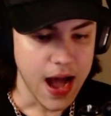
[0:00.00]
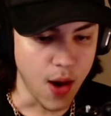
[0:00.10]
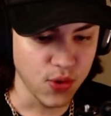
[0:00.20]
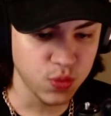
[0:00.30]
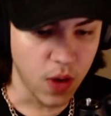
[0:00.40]

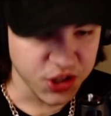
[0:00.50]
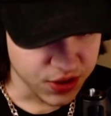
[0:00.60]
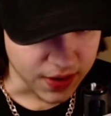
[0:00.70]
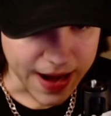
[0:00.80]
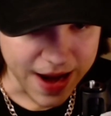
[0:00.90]
was watching
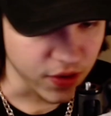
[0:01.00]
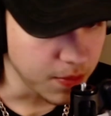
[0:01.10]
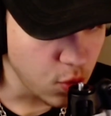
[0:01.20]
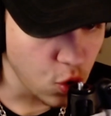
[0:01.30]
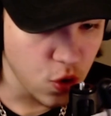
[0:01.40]
their every
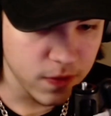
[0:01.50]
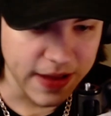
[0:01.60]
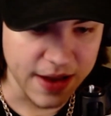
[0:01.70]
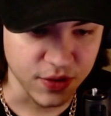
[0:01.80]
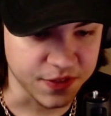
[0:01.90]
move,
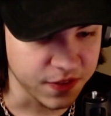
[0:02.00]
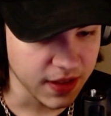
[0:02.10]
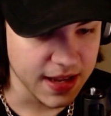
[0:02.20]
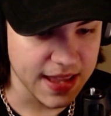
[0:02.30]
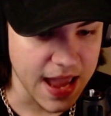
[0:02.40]
every
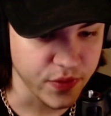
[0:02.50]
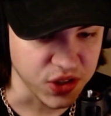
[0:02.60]
flick, every